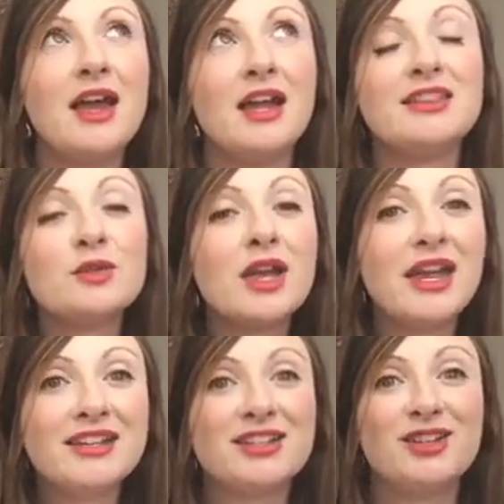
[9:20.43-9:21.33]
it's
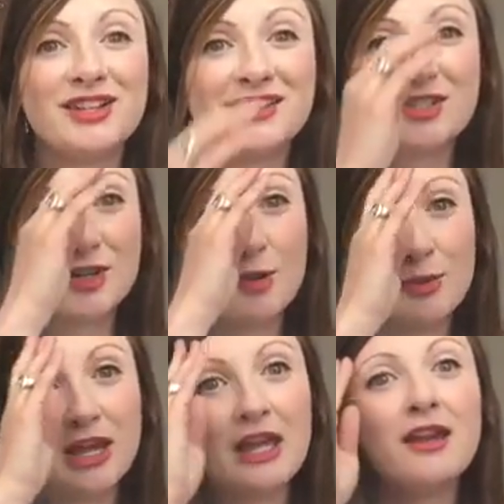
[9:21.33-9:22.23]
okay to tell your kids to go
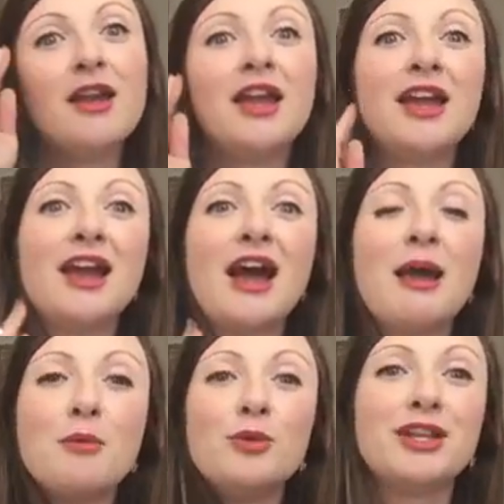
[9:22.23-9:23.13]
play.
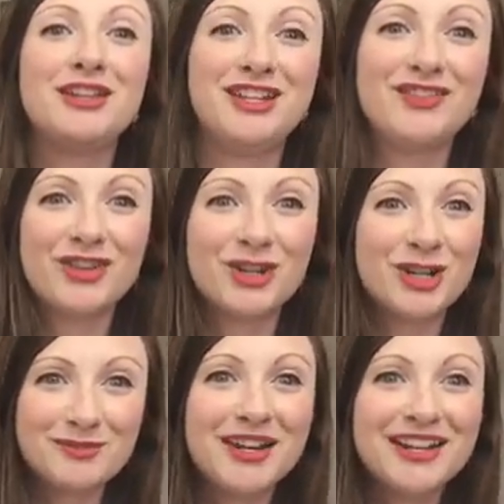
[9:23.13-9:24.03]
I'm only cleaning for
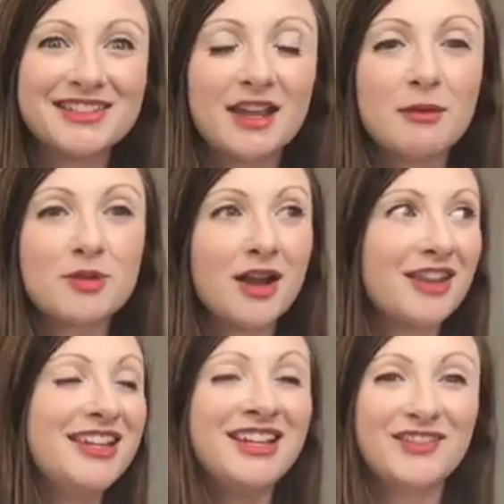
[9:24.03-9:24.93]
30 minutes. Like, I'm not
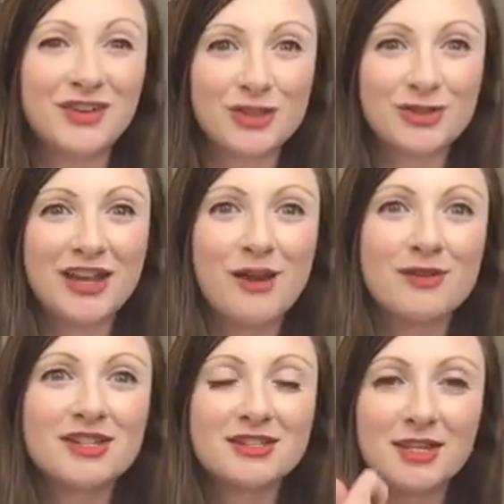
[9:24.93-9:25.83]
cleaning for 3
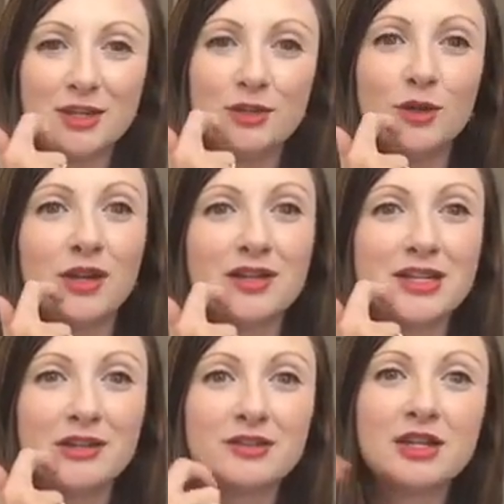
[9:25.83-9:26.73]
hours and telling you to go
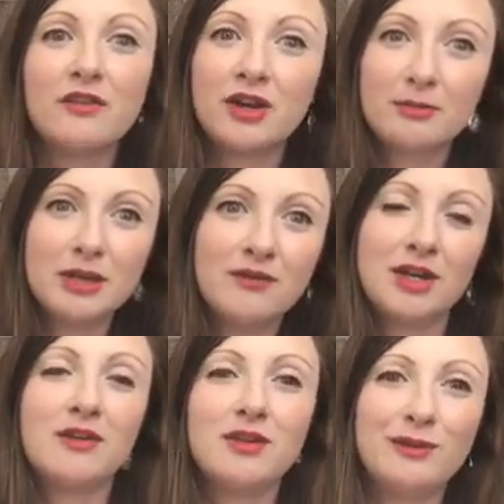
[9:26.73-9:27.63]
entertain yourself, and I'm never
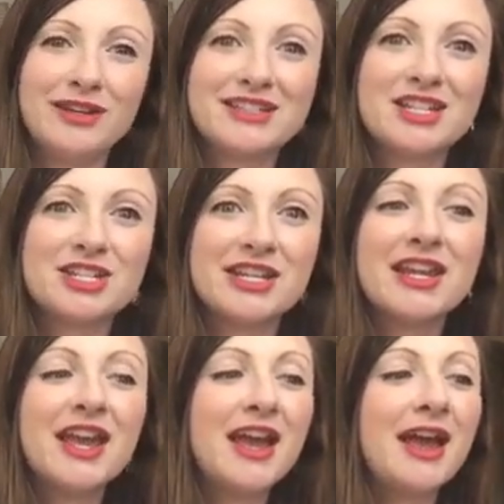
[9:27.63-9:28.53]
giving you any attention.
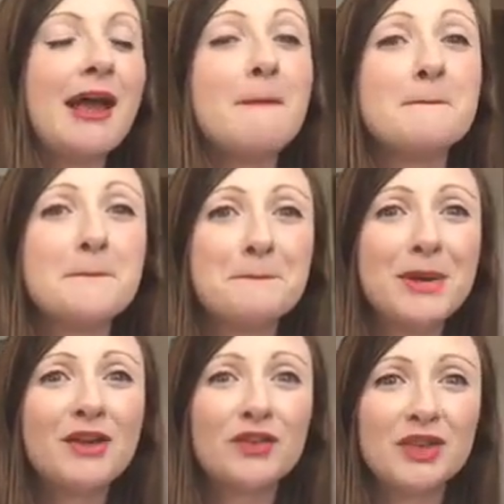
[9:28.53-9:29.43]

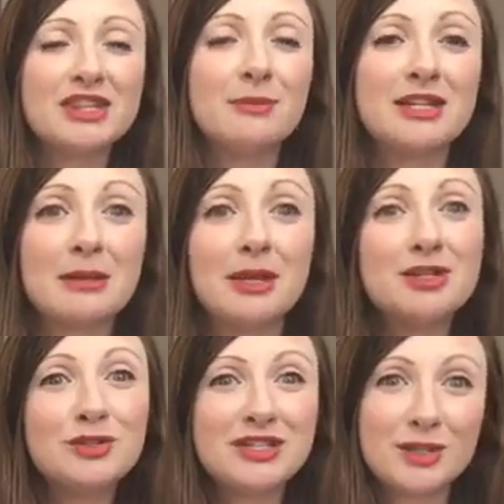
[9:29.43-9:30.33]
But for this amount of time, I
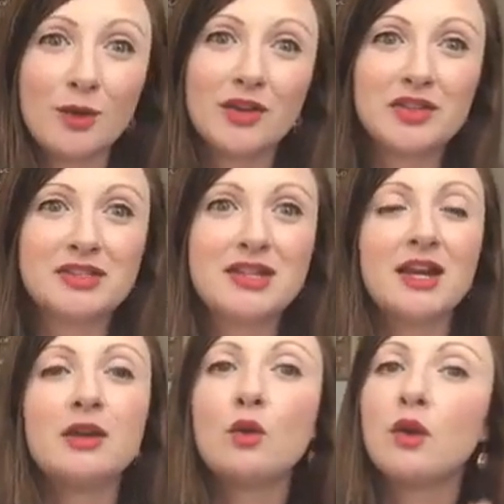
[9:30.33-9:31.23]
do need to go get this
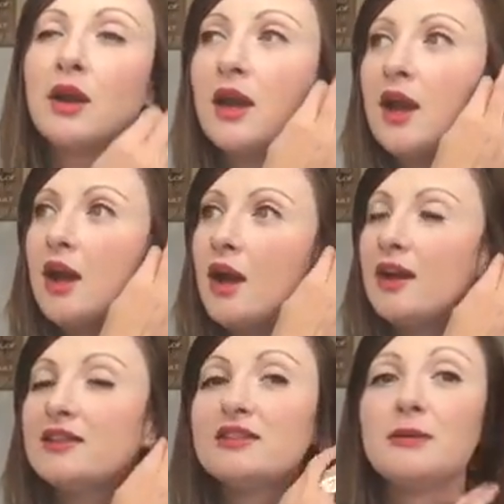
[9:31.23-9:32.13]
done. Or
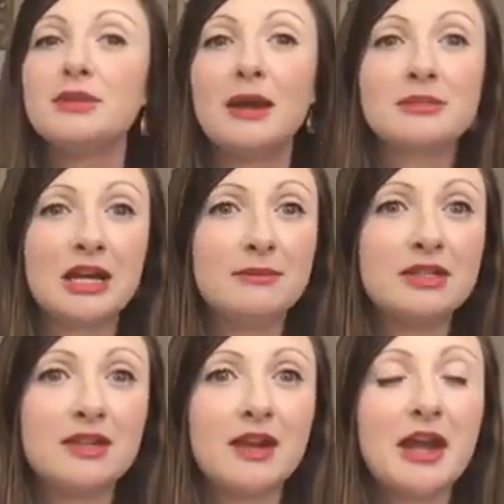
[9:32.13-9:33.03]
on some nap
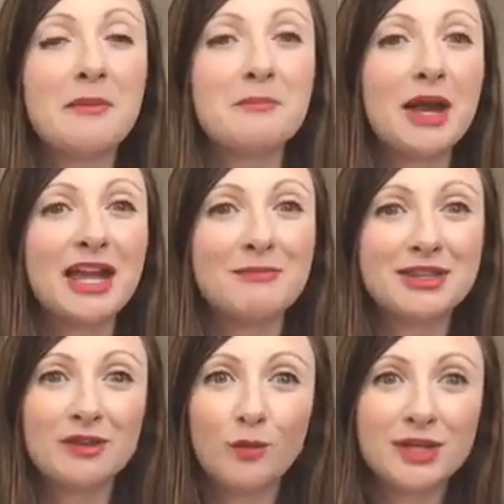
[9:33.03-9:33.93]
times, I give
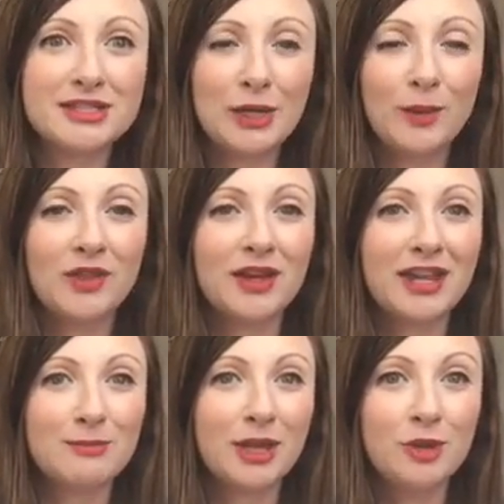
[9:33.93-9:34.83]
myself 1 day a week that I
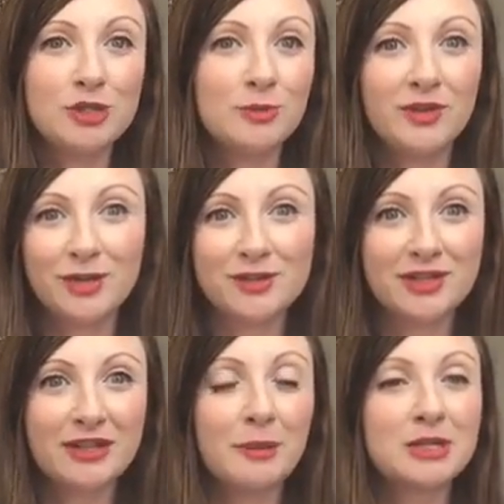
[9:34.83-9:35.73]
can make a YouTube video
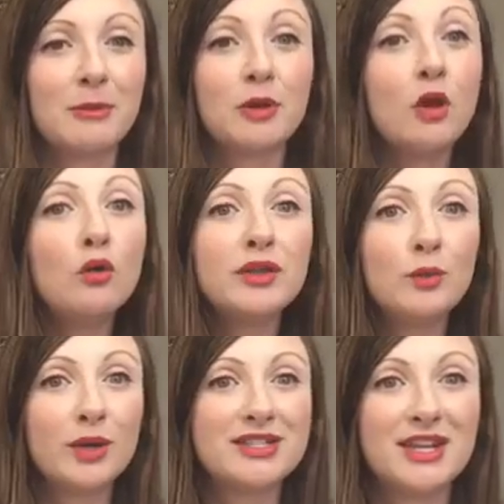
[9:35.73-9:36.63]
during nap time, and only
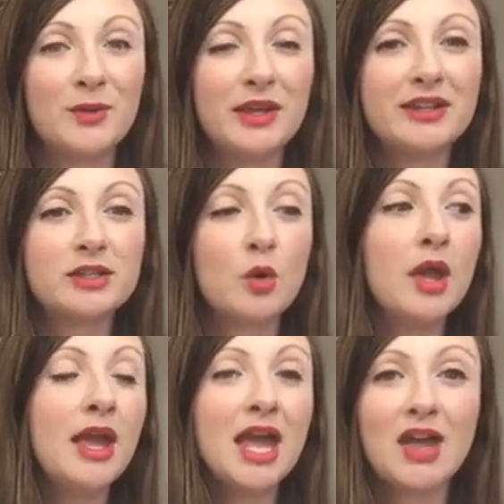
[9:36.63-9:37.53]
1 day a week. So
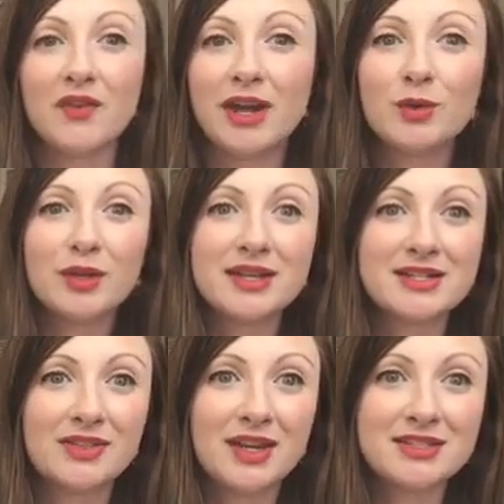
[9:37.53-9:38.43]
if I don't get it
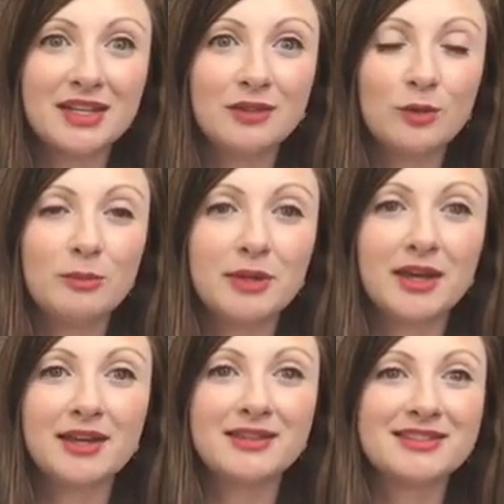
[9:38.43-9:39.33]
done that day of the week
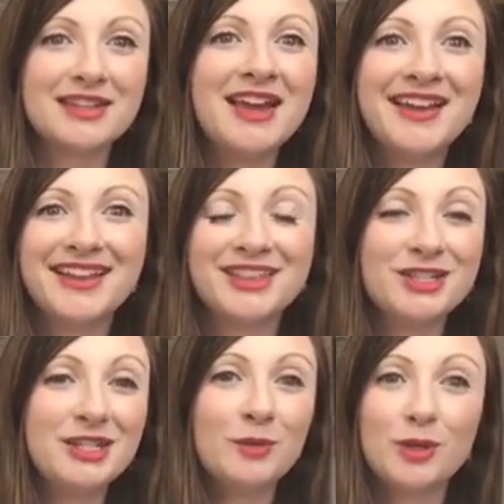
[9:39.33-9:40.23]
because
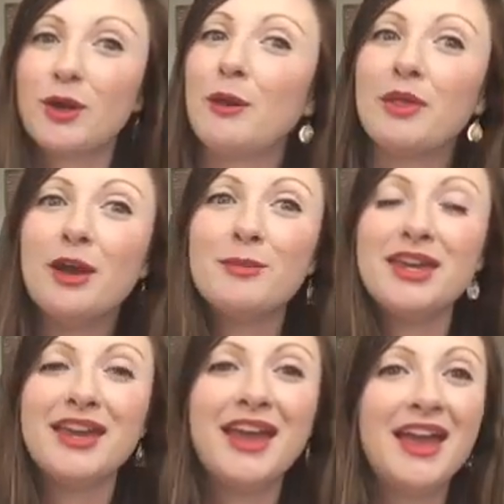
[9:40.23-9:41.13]
Lucy wouldn't go down without
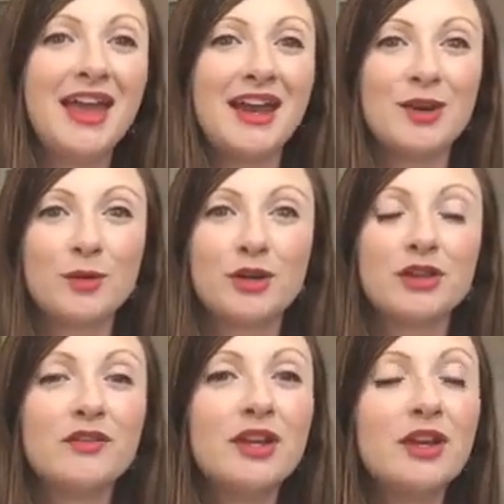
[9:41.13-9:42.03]
me, and I don't want her
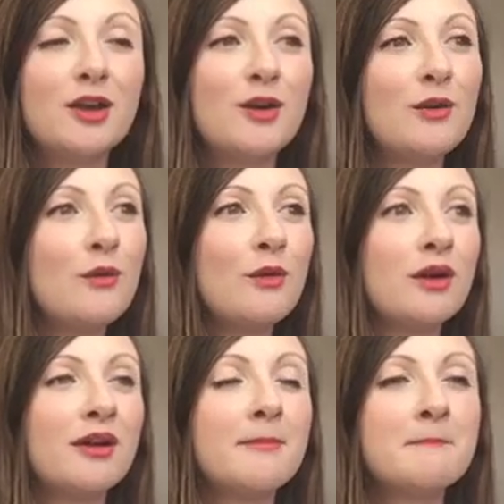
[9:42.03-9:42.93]
in the video,
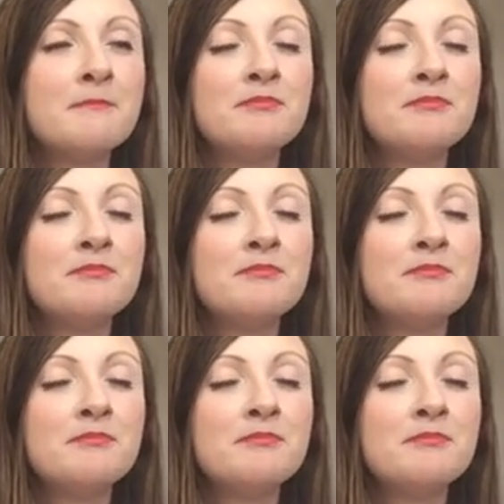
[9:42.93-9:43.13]
or